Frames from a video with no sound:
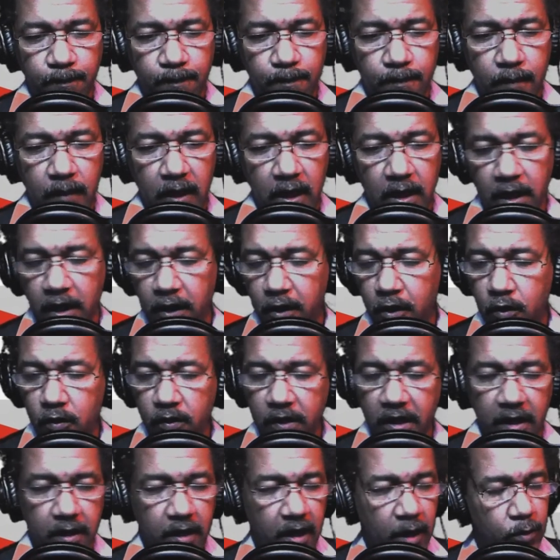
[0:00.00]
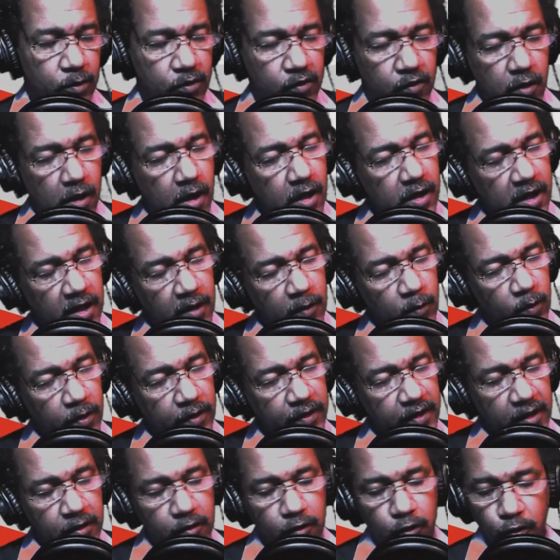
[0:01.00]
And I know that I was talking with
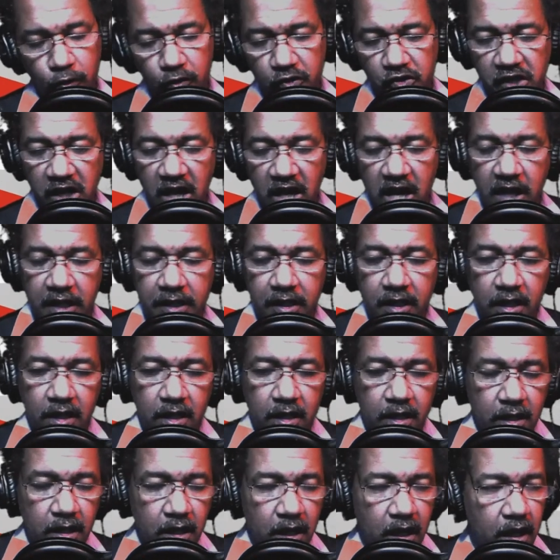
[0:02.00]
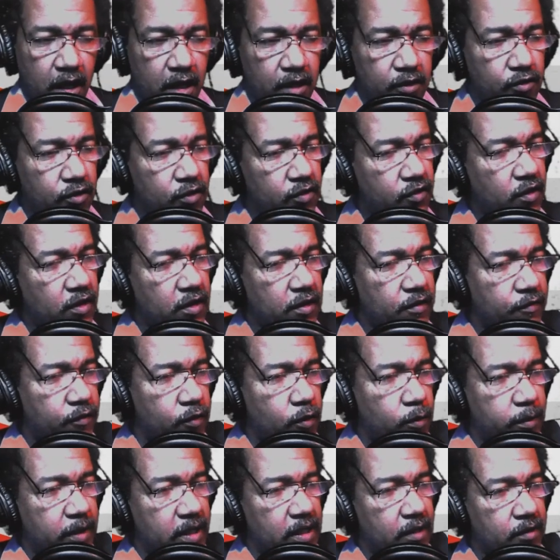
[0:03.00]
intern John just a few
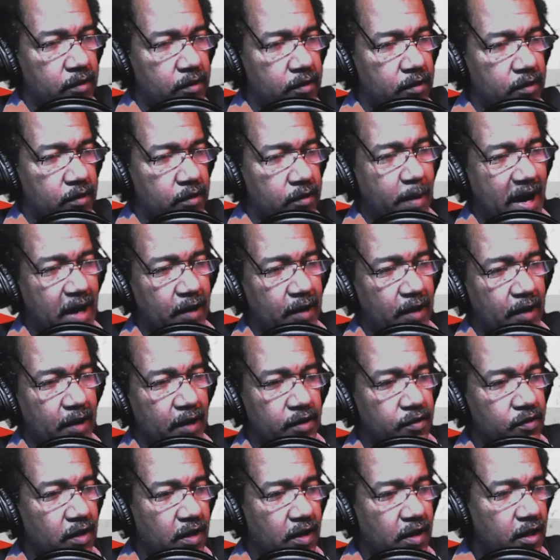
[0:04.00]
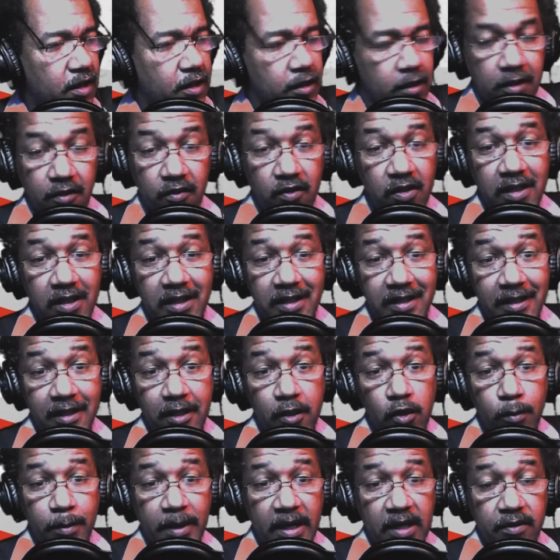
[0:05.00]
minutes ago about this, because he didn't hear
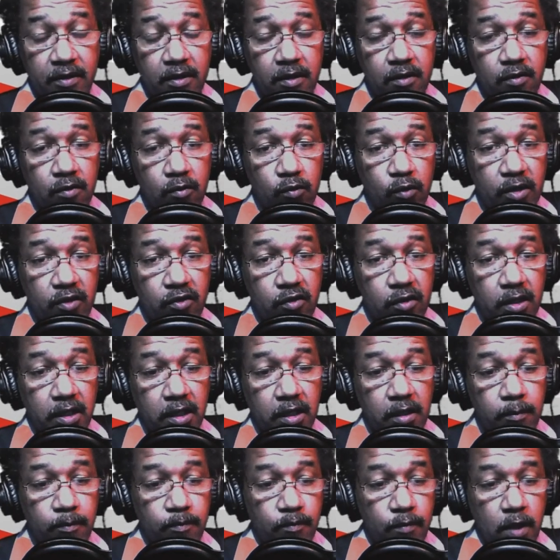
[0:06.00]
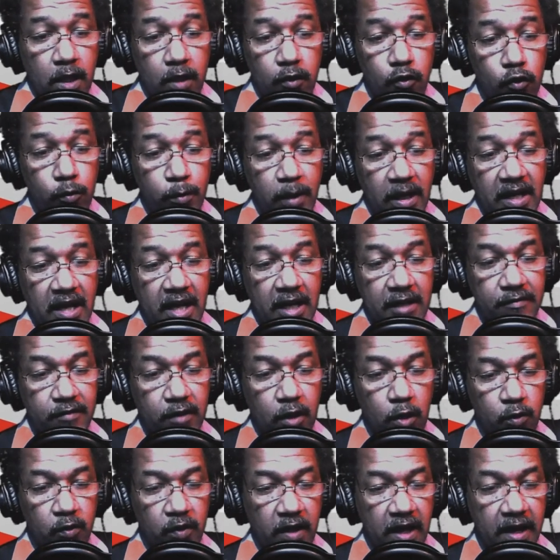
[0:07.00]
about this originally. And you may not have known
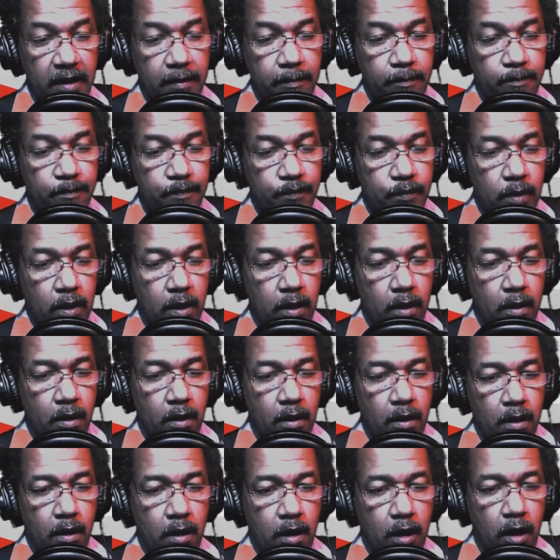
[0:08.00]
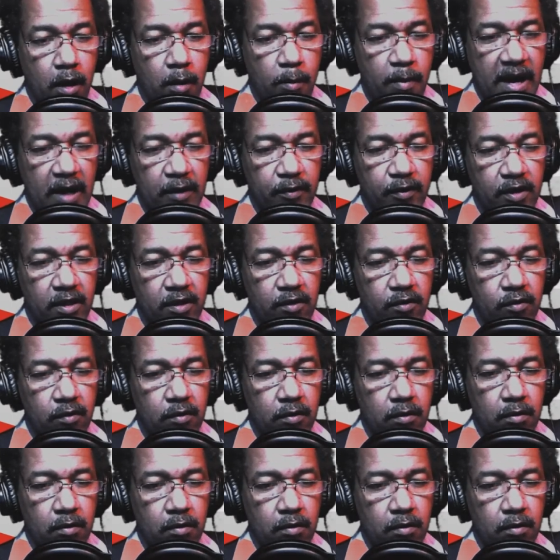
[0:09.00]
that about this.